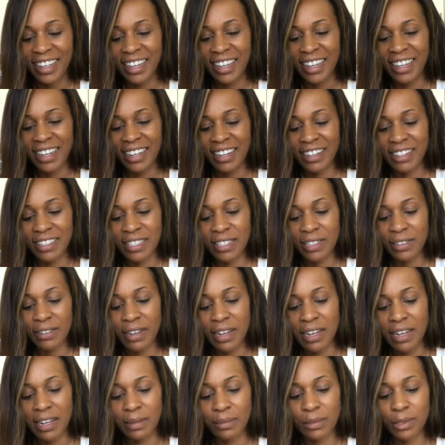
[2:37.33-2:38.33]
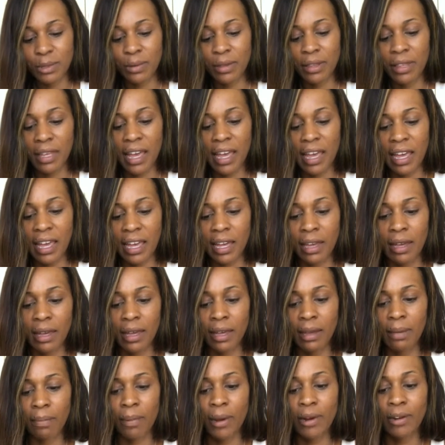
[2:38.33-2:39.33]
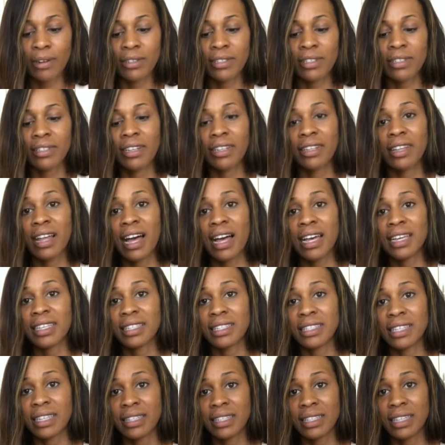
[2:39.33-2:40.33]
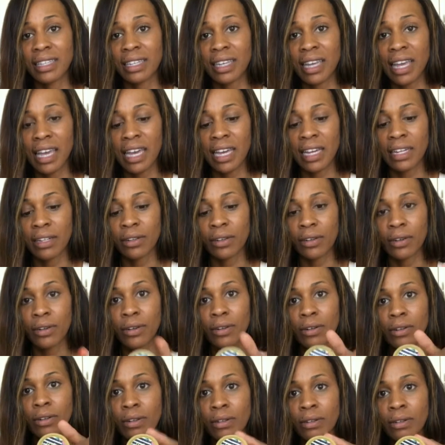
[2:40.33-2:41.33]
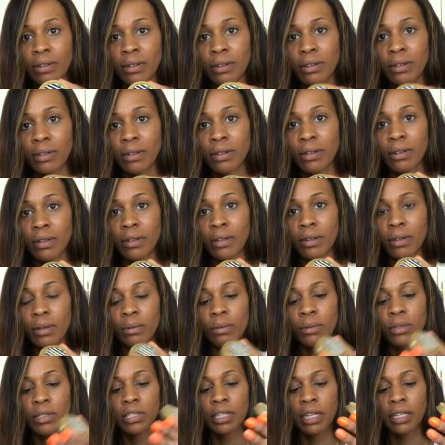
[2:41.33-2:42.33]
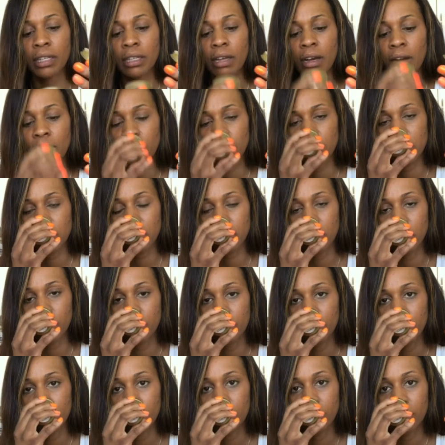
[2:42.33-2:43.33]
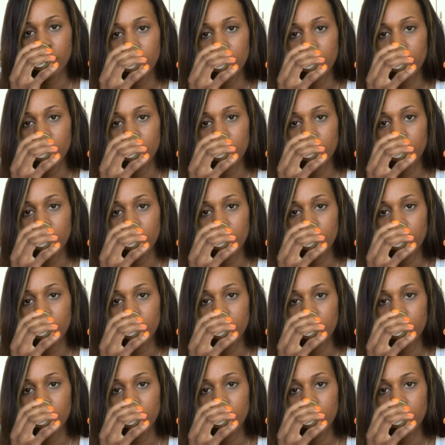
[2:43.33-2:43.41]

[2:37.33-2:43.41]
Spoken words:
It also comes with a personalized scented candle, which I thought was cute.